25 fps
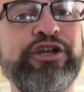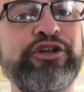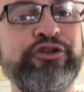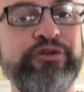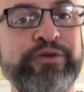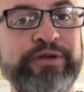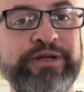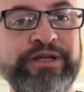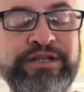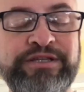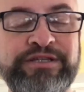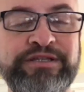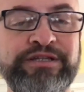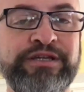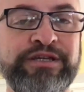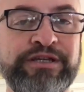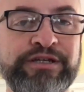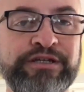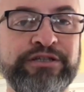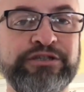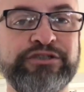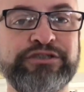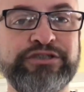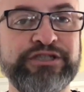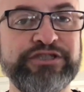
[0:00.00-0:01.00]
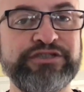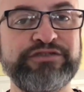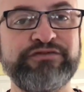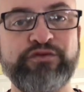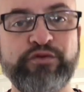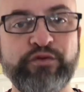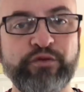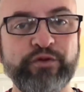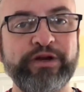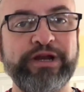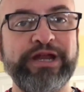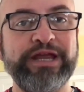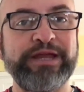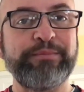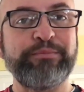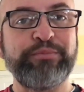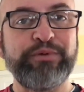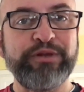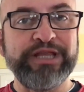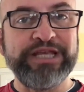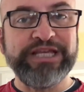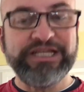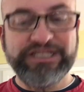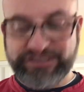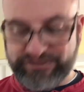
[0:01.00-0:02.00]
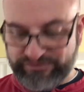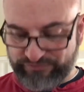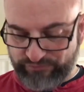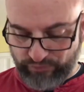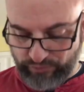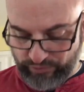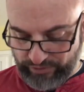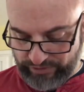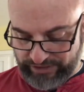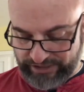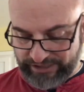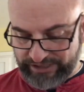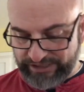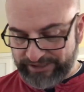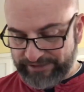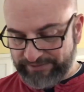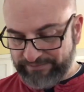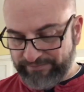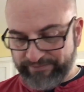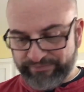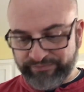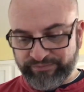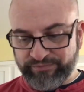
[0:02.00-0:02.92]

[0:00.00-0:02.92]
under it just for a place for the